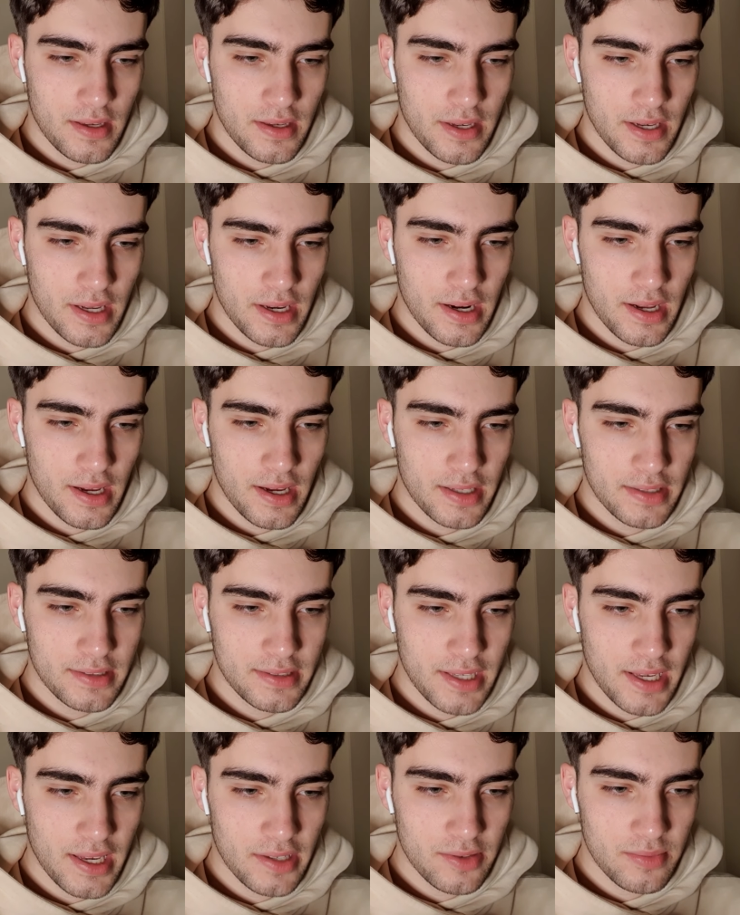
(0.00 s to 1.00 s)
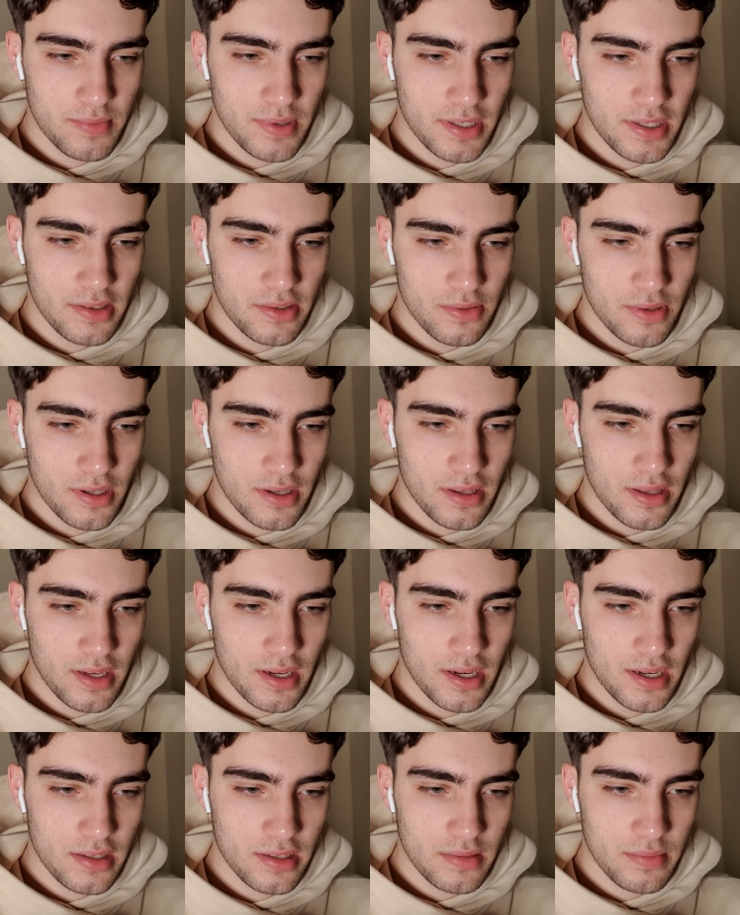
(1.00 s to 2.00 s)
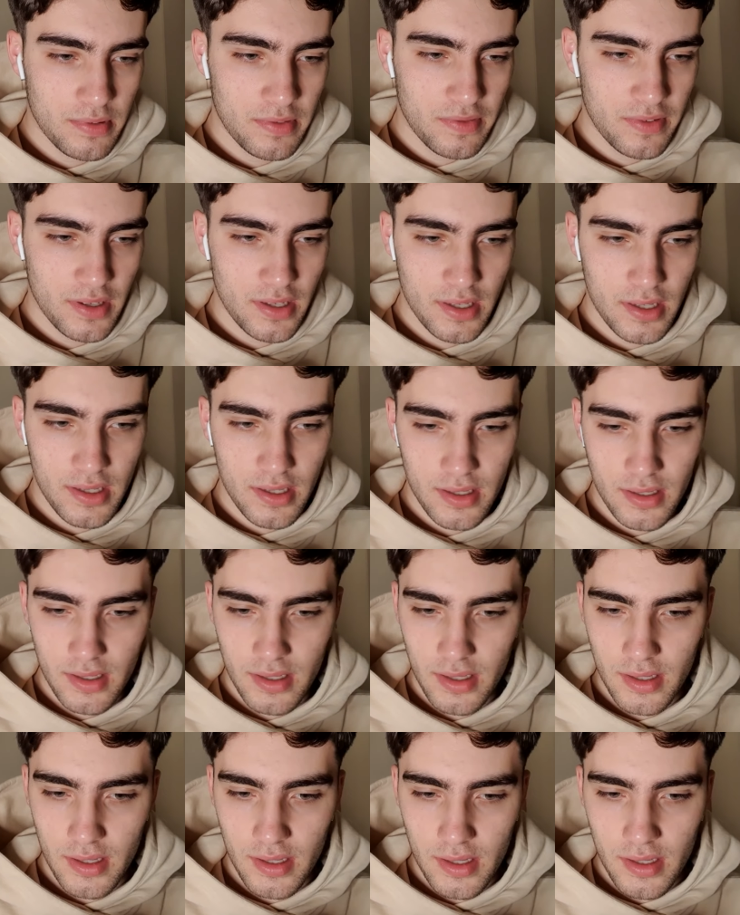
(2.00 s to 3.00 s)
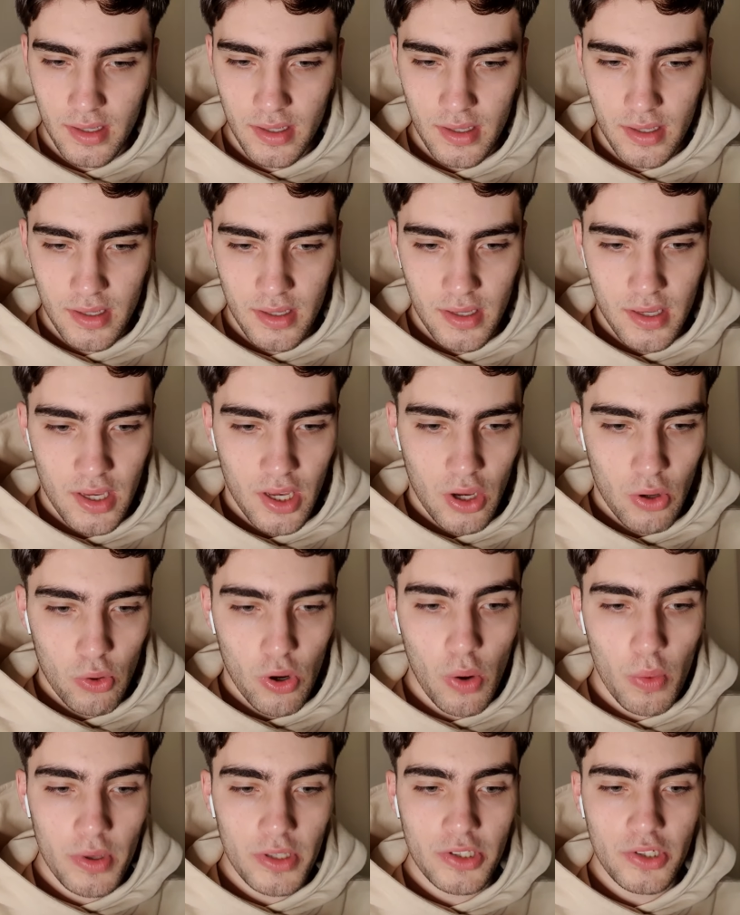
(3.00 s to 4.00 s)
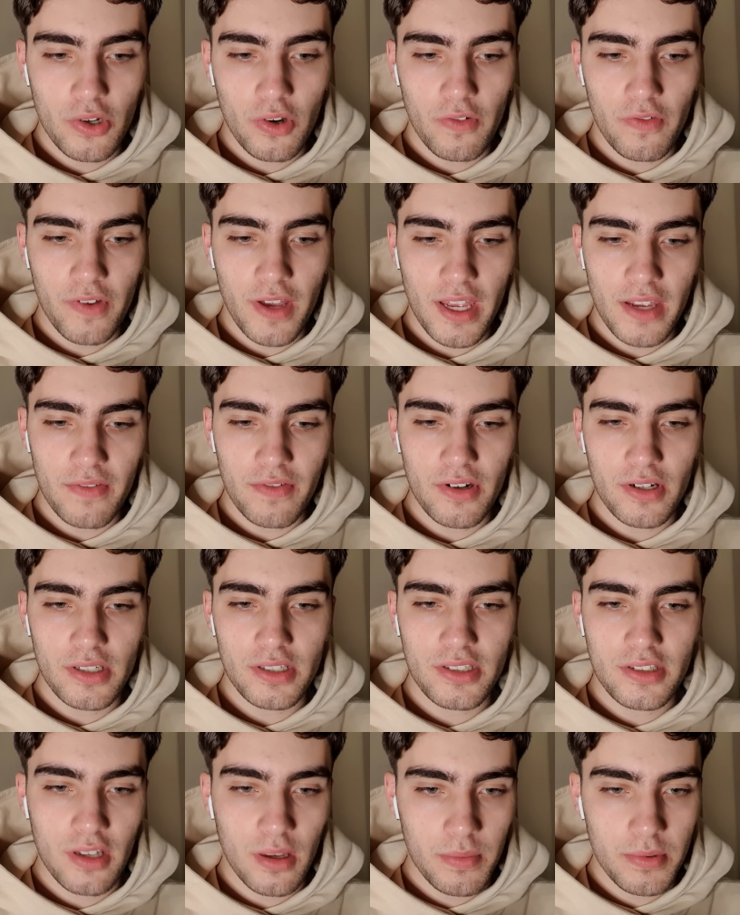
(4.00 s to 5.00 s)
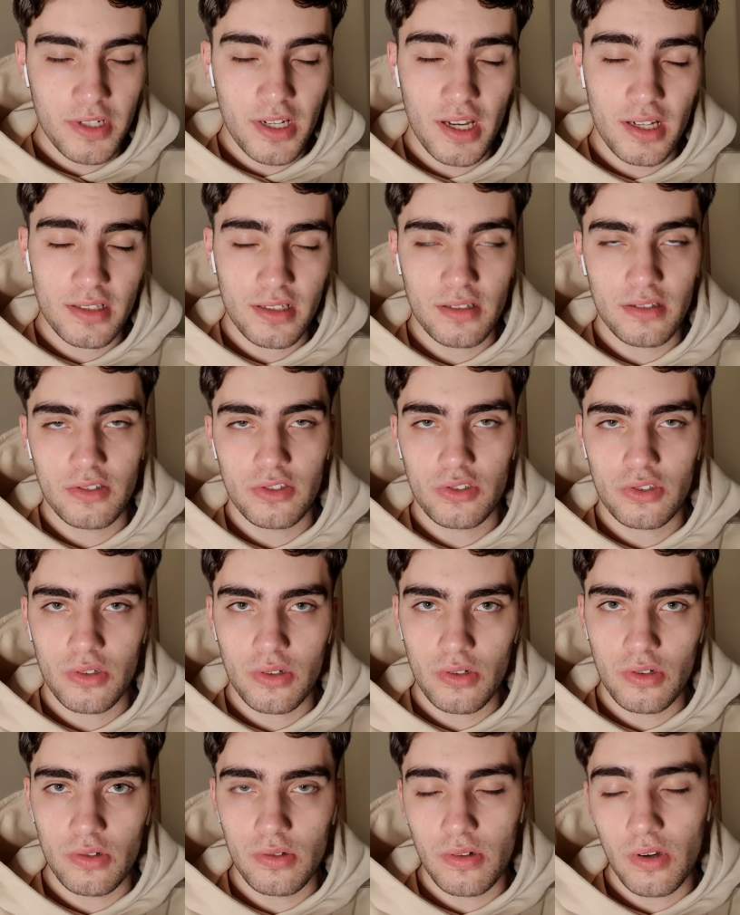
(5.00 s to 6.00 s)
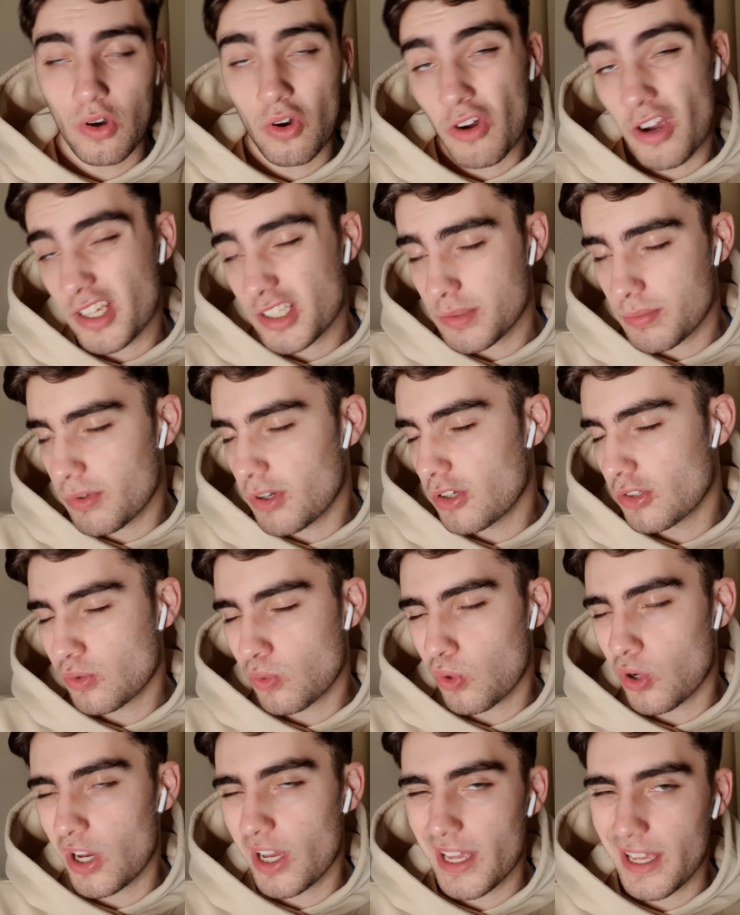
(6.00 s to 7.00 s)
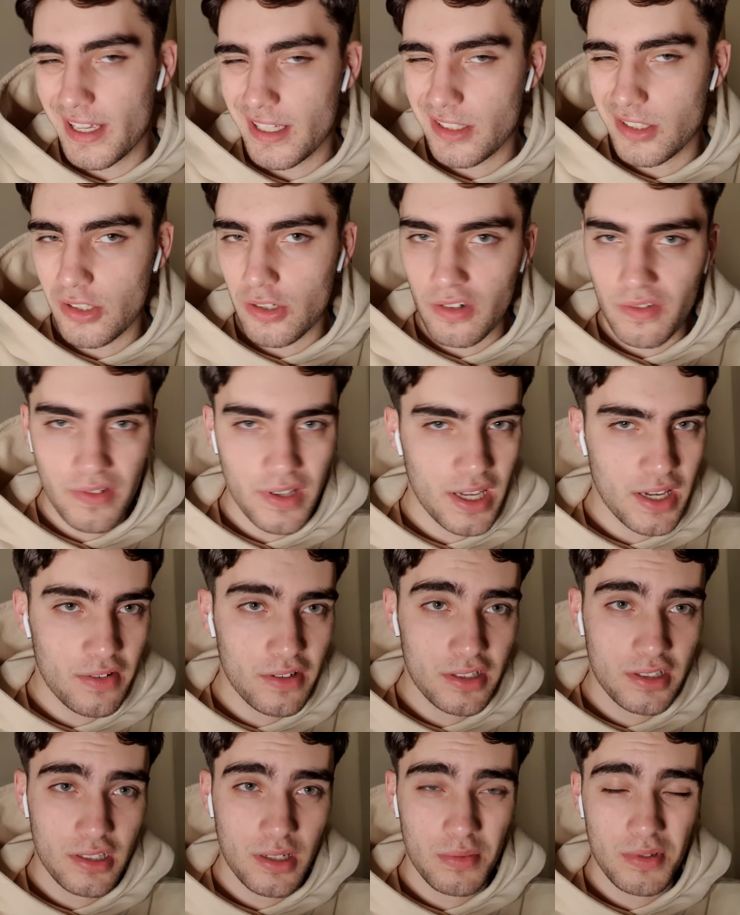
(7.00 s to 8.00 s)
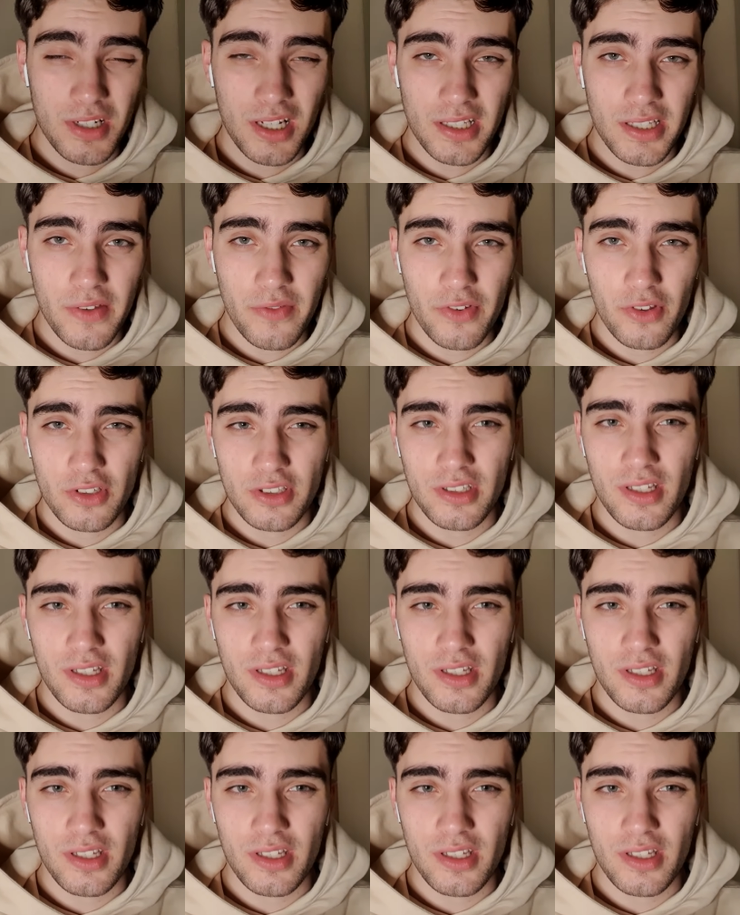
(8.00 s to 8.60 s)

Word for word: Yeah, no, it scares me as well, that, to be fair. What was your favourite subject in school? Or I suppose, what is your favourite subject if you're